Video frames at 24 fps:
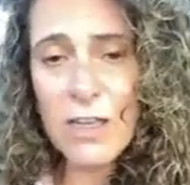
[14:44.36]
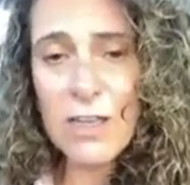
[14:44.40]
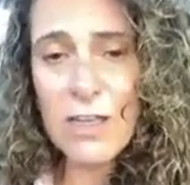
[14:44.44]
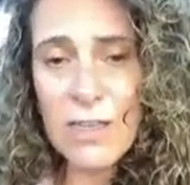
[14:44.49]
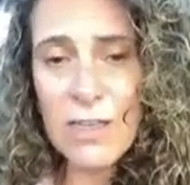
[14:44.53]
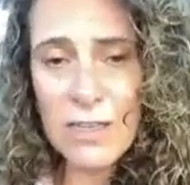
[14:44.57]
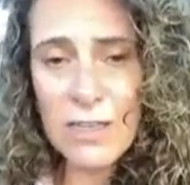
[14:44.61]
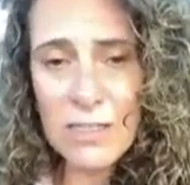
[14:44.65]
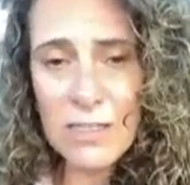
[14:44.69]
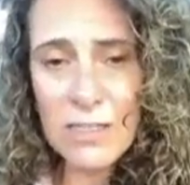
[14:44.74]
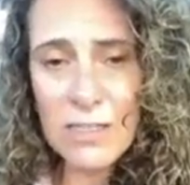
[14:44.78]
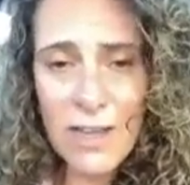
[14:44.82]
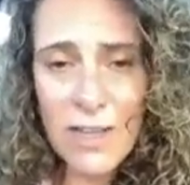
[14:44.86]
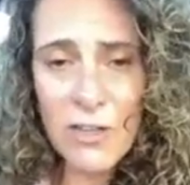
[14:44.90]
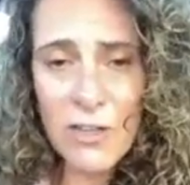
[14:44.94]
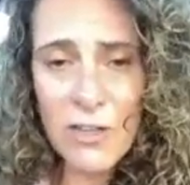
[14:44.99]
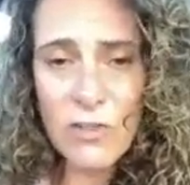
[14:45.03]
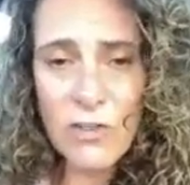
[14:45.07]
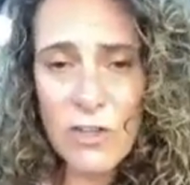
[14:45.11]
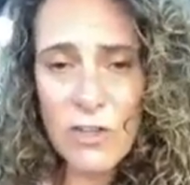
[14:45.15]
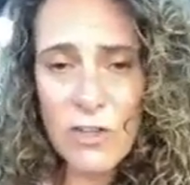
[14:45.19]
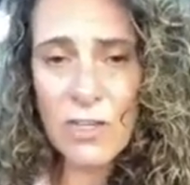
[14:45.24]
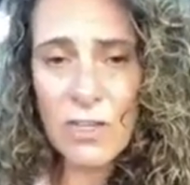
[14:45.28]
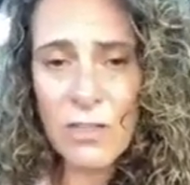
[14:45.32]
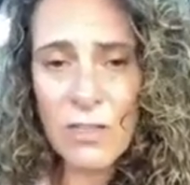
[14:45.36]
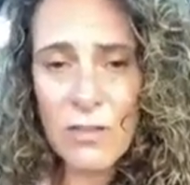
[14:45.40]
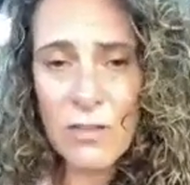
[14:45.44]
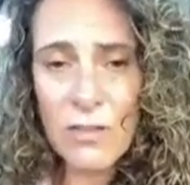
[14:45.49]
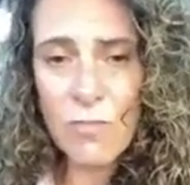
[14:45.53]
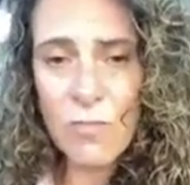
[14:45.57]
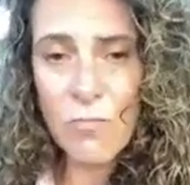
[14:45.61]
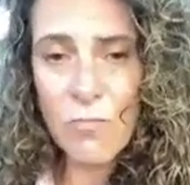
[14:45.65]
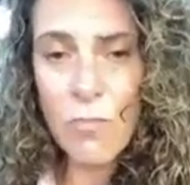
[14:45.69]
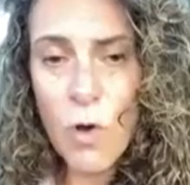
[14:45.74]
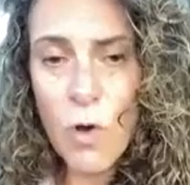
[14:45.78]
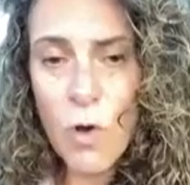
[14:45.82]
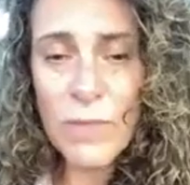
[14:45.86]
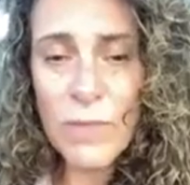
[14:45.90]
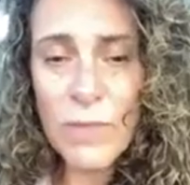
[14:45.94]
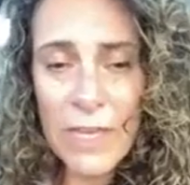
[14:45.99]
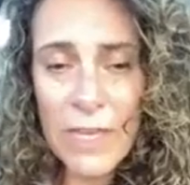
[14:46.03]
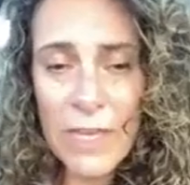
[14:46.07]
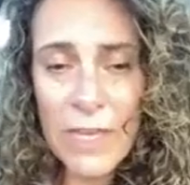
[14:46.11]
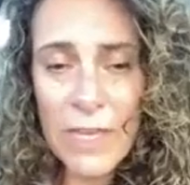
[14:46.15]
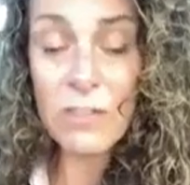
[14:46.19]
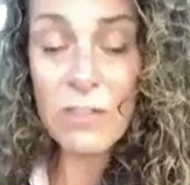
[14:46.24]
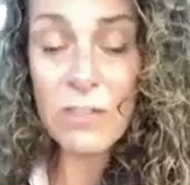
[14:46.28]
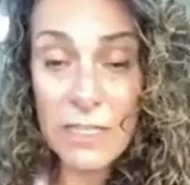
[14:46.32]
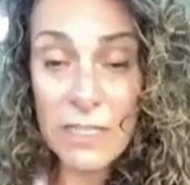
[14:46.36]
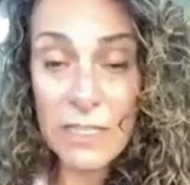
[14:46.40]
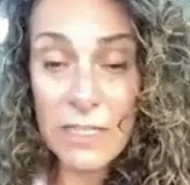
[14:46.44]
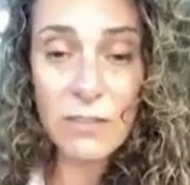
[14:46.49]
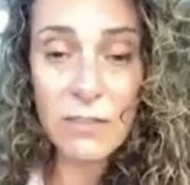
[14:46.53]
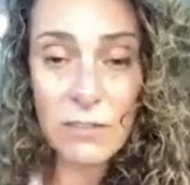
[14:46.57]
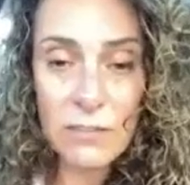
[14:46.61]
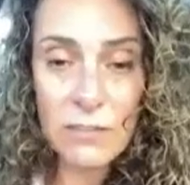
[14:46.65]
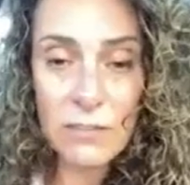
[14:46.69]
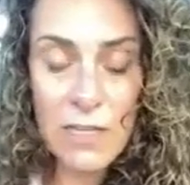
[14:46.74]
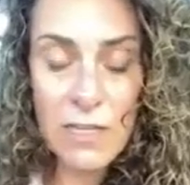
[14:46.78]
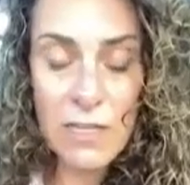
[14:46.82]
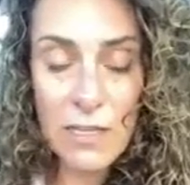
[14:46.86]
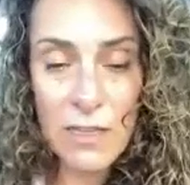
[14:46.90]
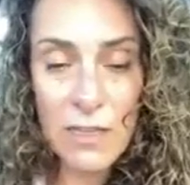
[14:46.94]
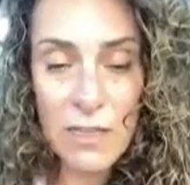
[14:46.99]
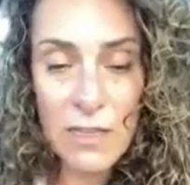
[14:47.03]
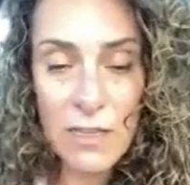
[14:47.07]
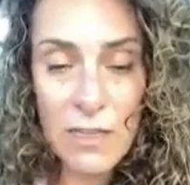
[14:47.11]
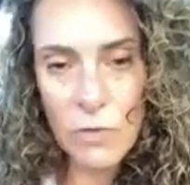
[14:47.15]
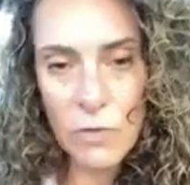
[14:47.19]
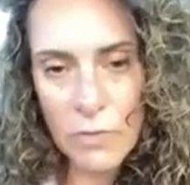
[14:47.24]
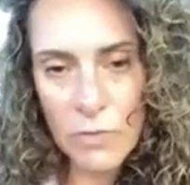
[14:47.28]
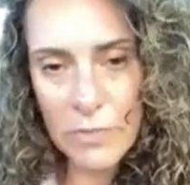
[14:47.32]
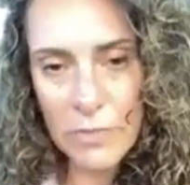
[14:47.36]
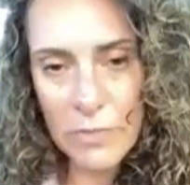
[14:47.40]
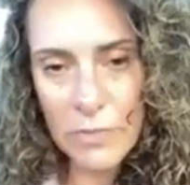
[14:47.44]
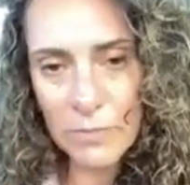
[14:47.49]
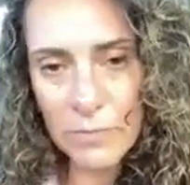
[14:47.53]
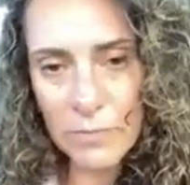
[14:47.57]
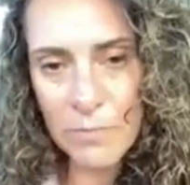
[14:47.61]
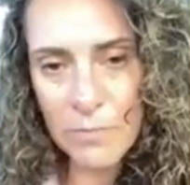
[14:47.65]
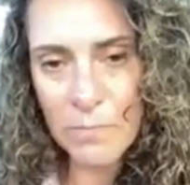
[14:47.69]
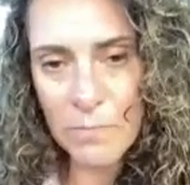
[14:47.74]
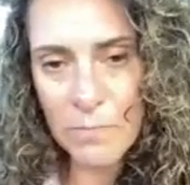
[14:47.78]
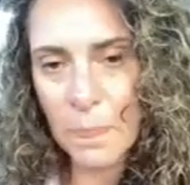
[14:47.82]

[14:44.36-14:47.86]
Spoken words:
in this country, more men are killed than women.